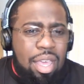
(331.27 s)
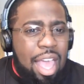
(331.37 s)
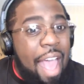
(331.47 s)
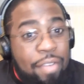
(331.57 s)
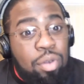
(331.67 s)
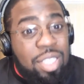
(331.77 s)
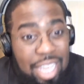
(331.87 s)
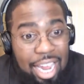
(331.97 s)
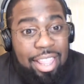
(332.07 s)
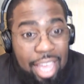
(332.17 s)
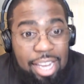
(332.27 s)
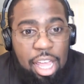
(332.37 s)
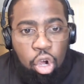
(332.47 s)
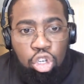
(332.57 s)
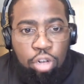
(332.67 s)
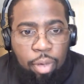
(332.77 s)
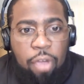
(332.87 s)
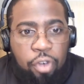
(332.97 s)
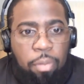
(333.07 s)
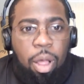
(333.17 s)
Have you seen the Indiana Hoosiers play
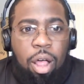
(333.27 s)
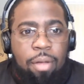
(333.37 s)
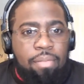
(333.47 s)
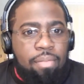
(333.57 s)
football?